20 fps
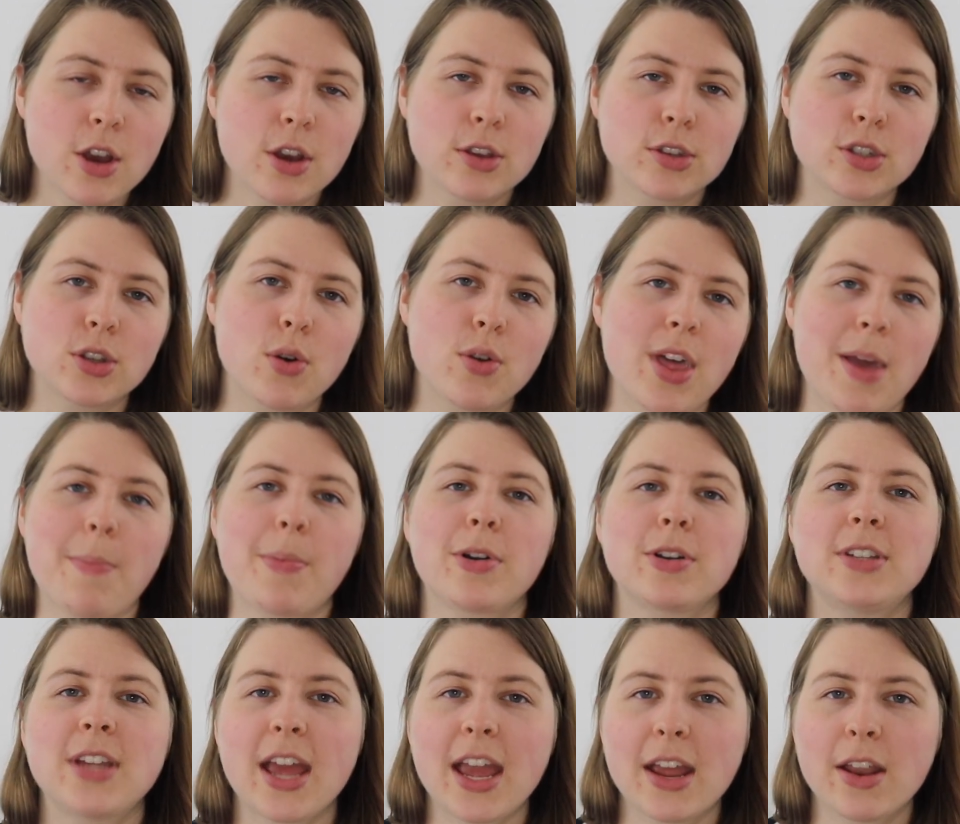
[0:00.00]
so they
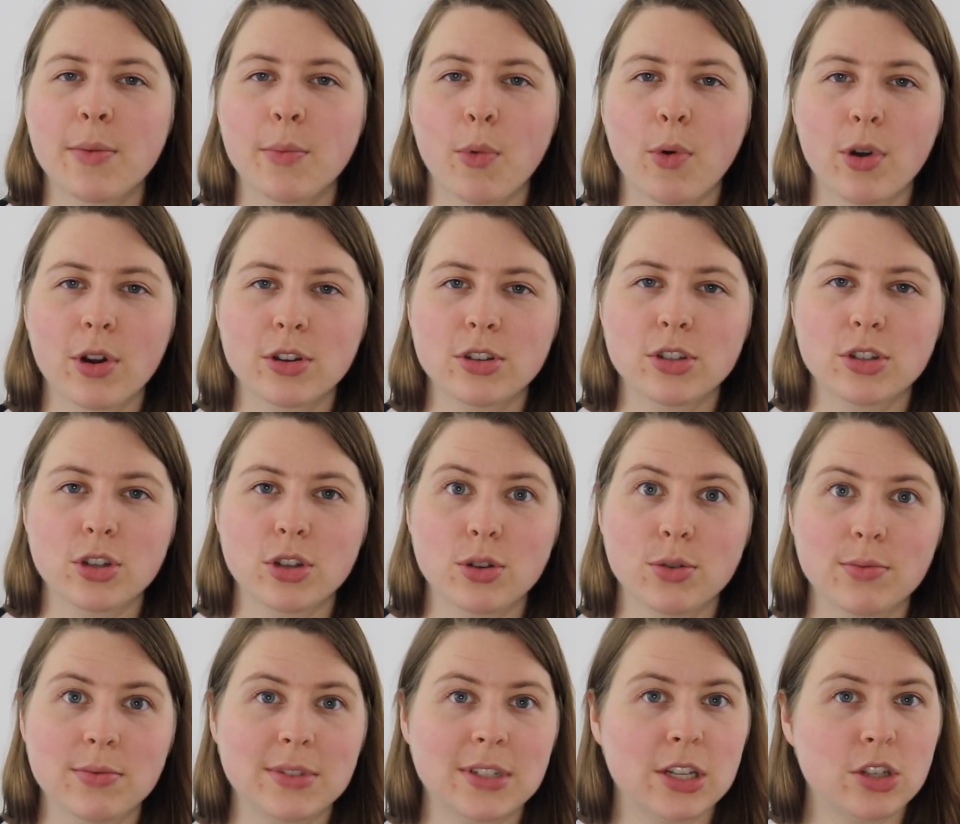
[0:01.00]
pertain more
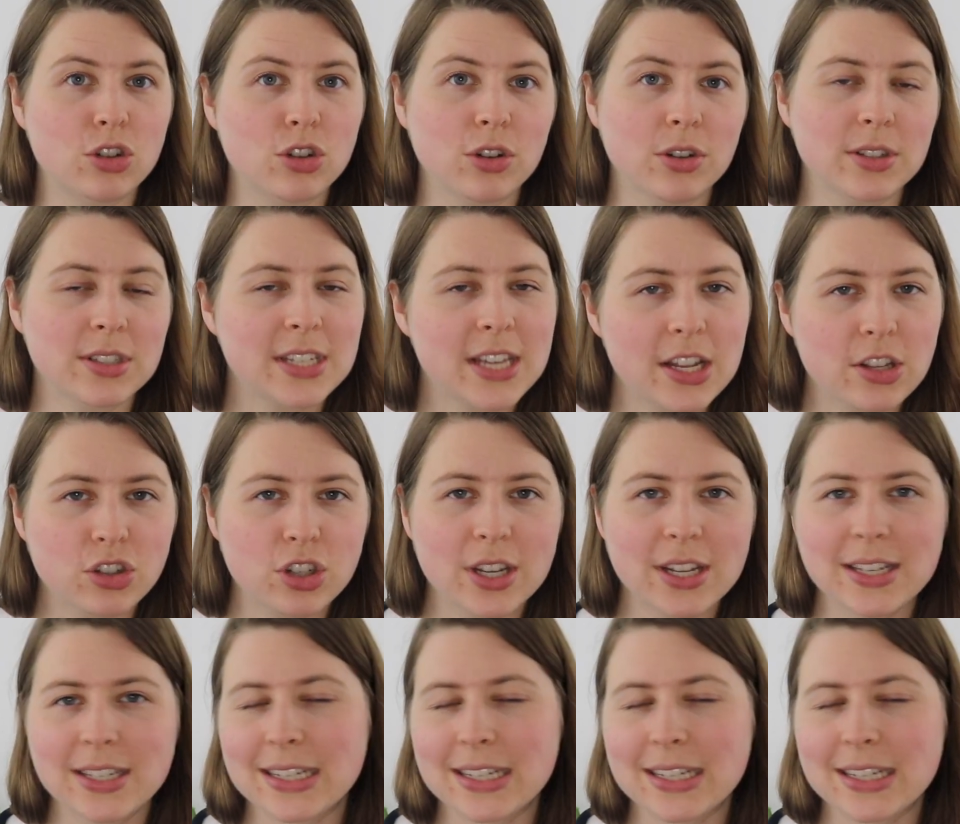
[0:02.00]
to digital teaching,